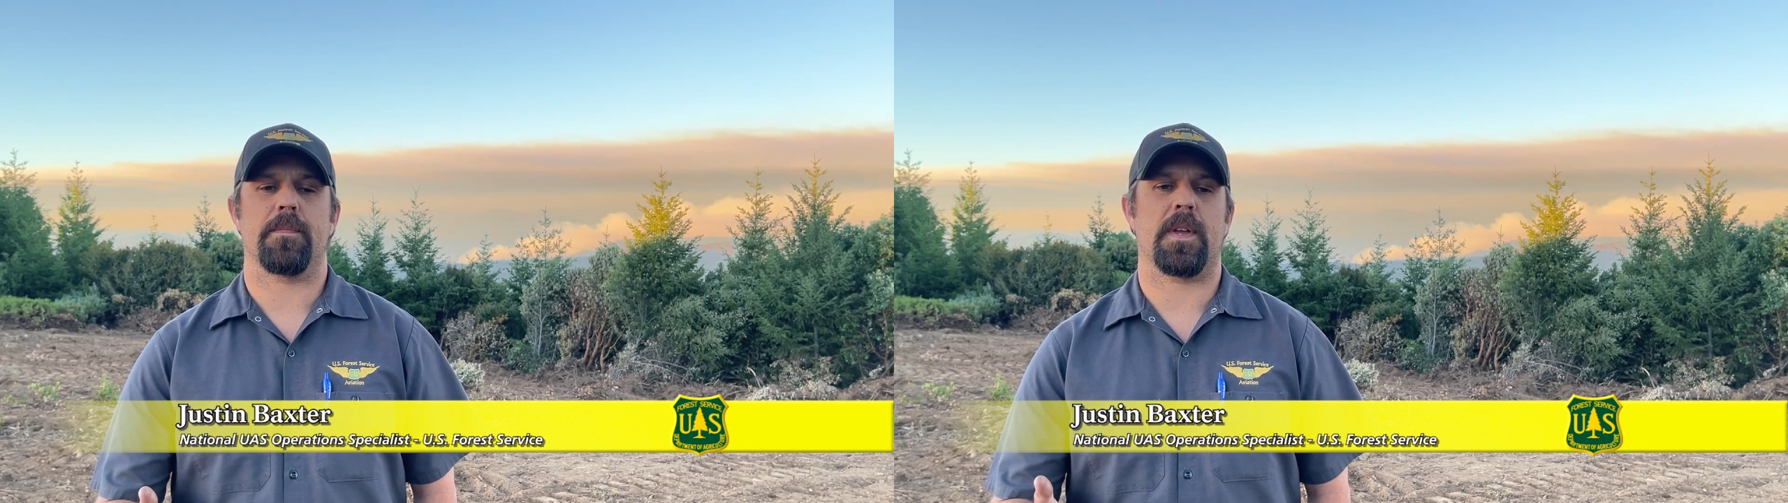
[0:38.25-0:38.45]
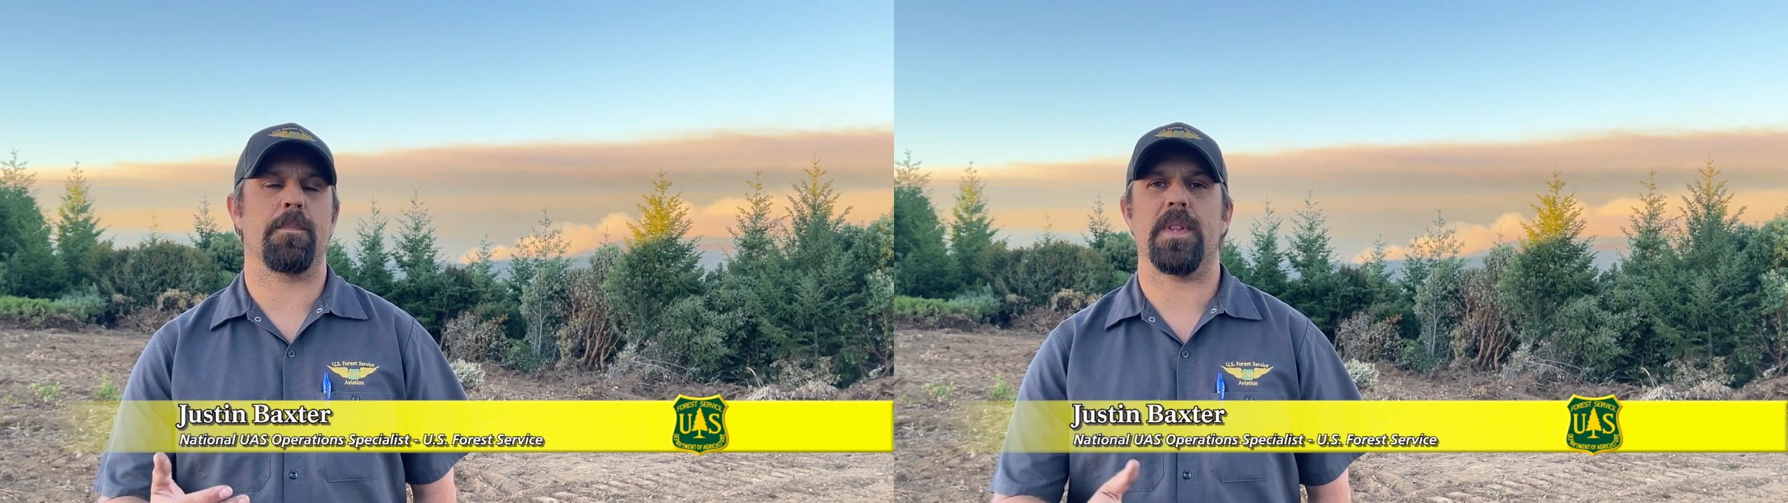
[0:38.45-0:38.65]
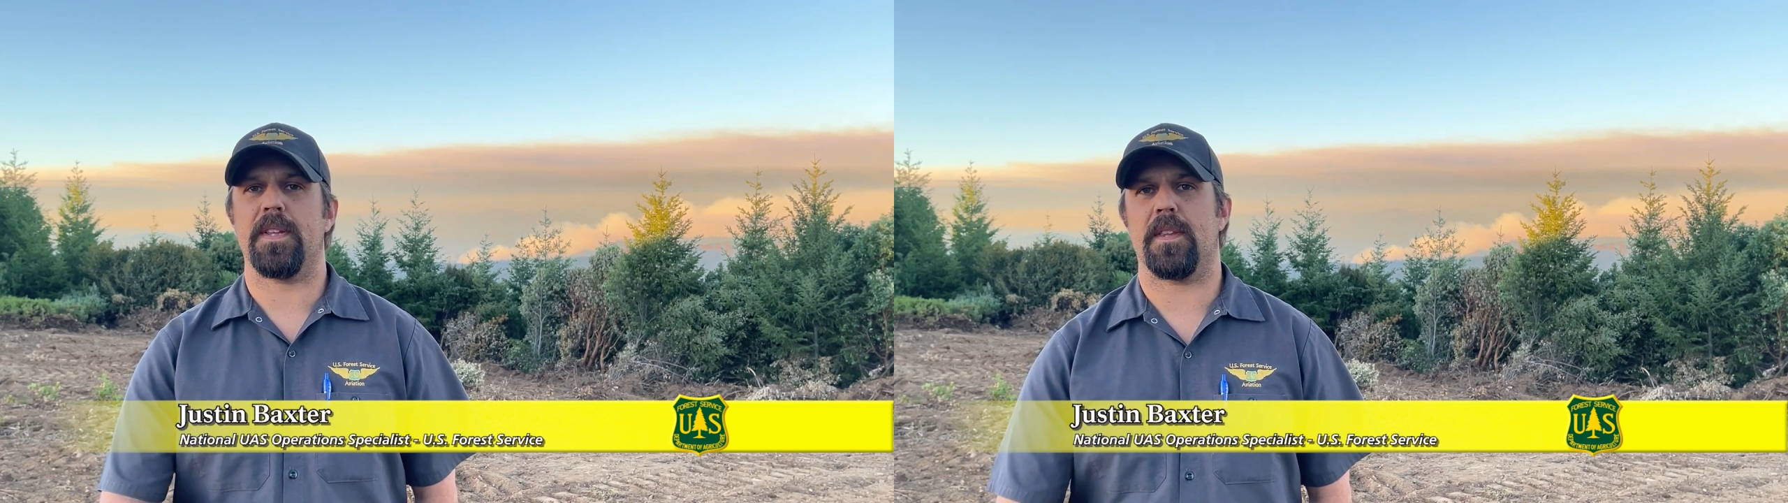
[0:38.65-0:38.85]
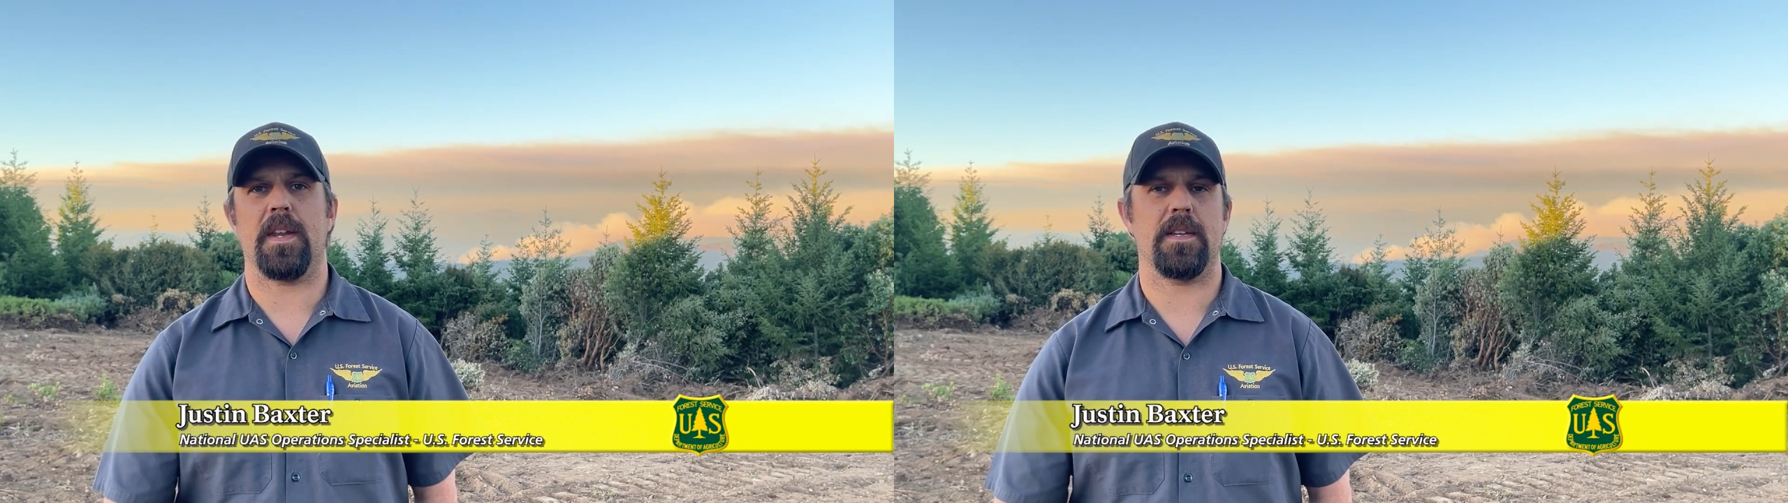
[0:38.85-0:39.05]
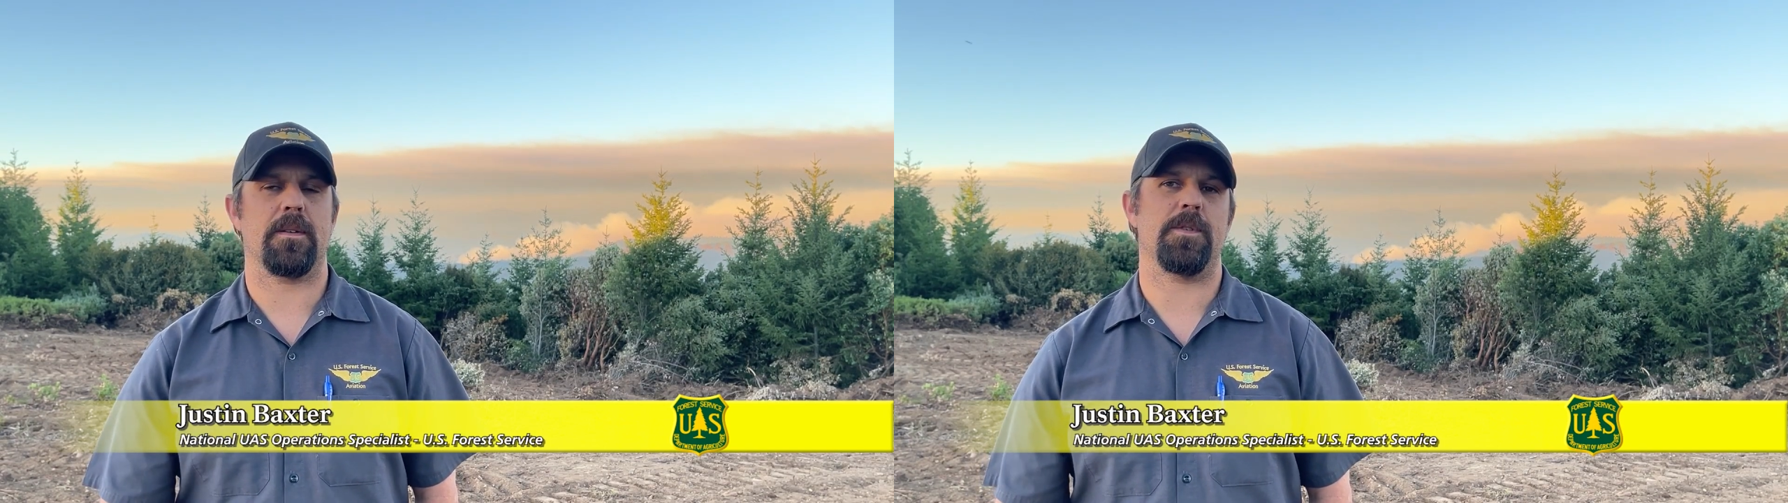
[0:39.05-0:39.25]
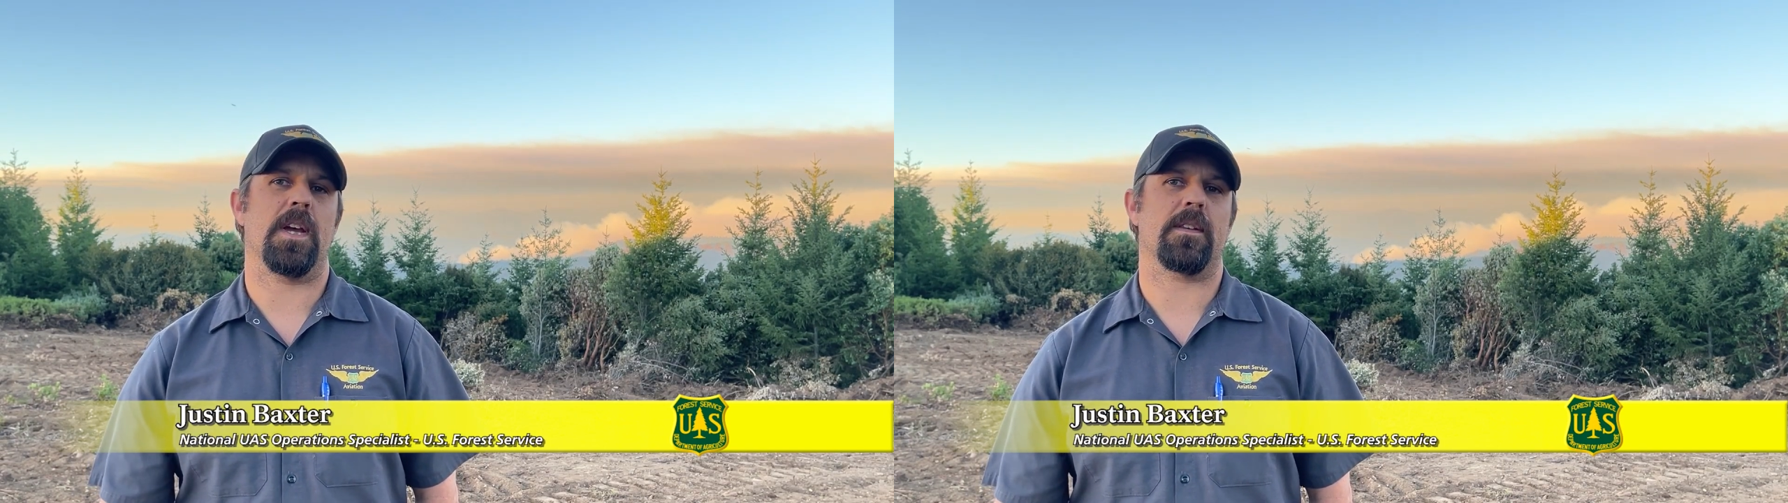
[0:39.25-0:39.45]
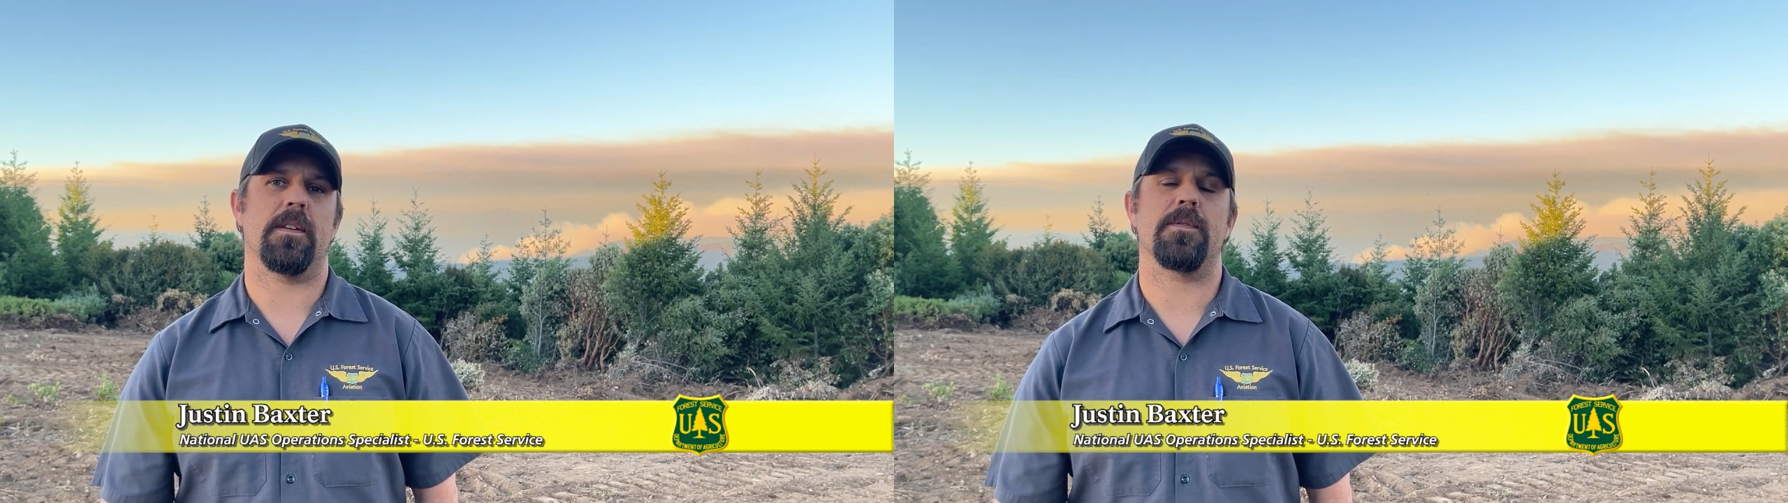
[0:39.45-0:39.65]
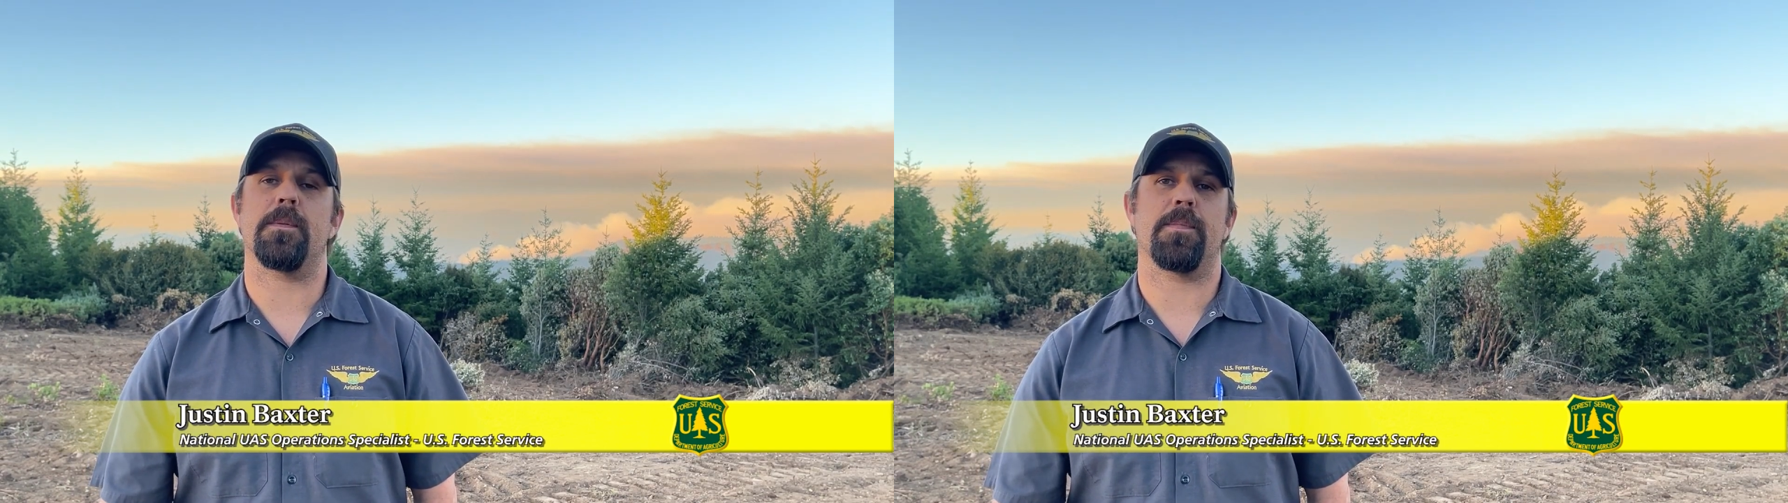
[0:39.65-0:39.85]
complete the day's objectives